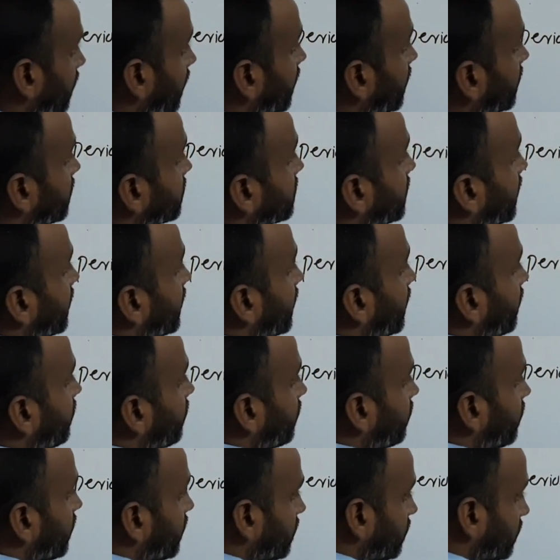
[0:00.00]
Understanding
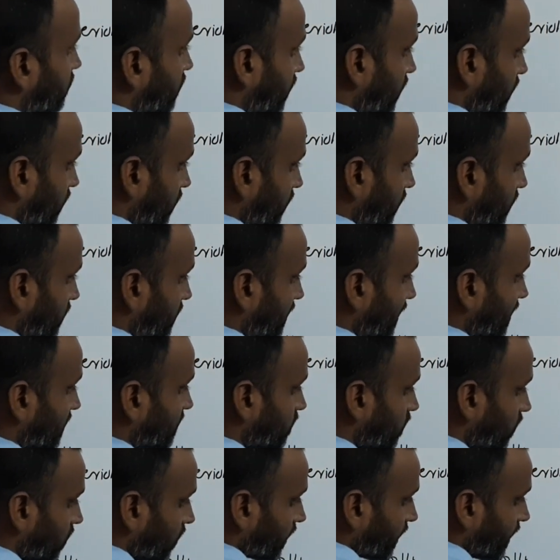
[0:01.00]
everyone? This is S
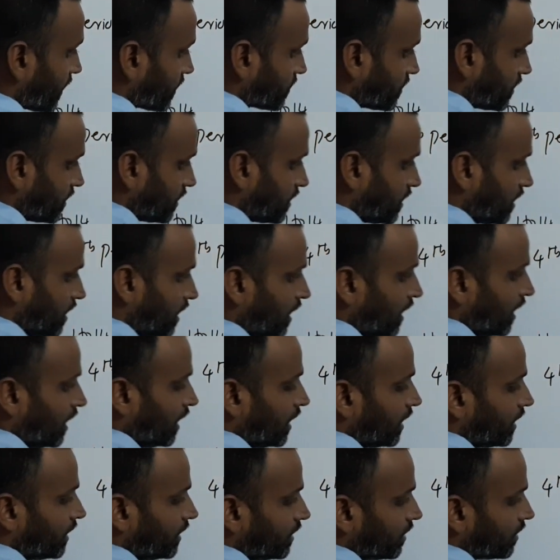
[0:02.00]
block actually.
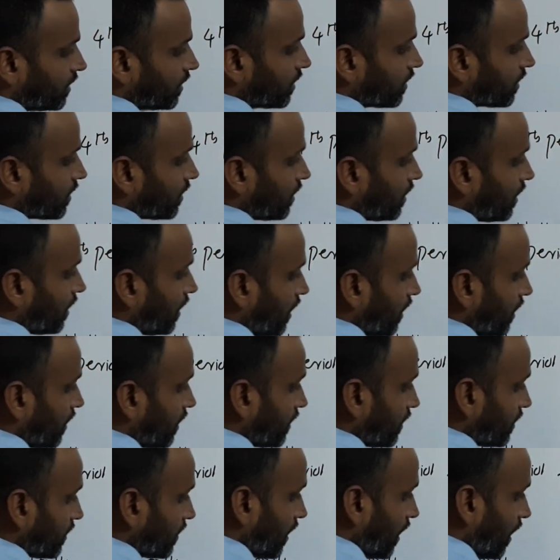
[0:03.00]
Here
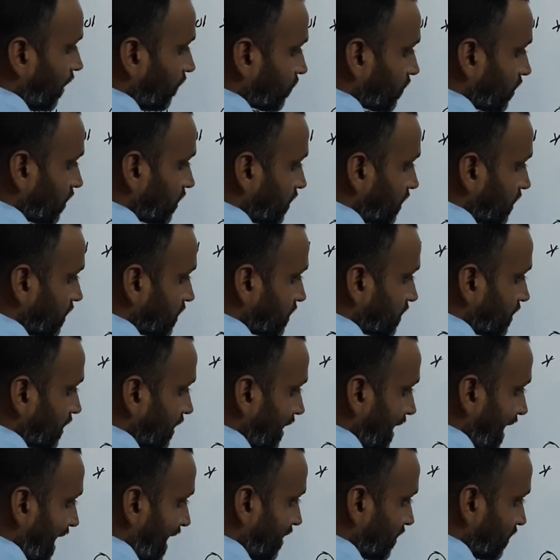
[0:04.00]
after this
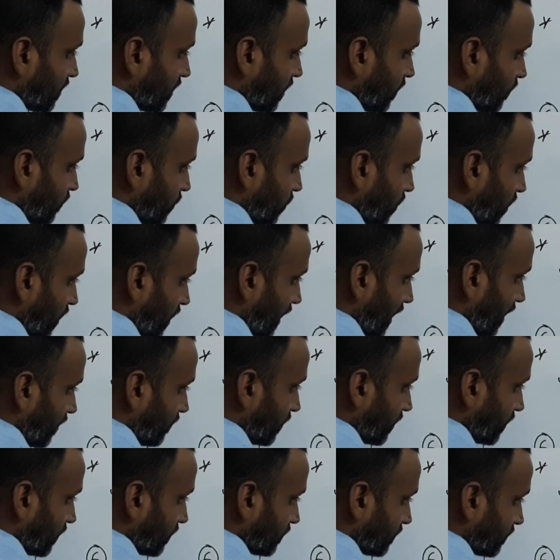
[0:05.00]
lanthanum you are
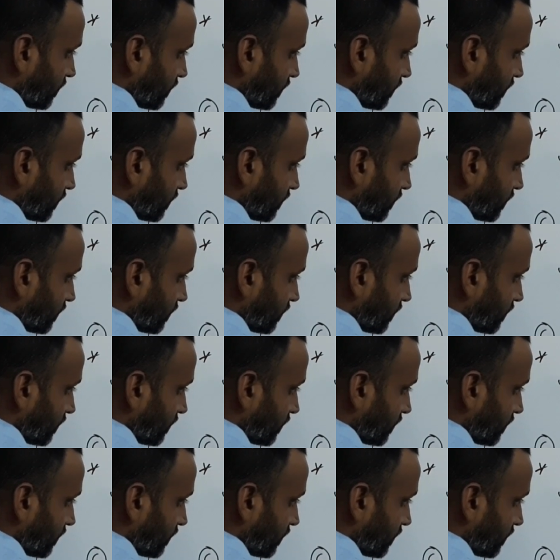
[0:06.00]
having.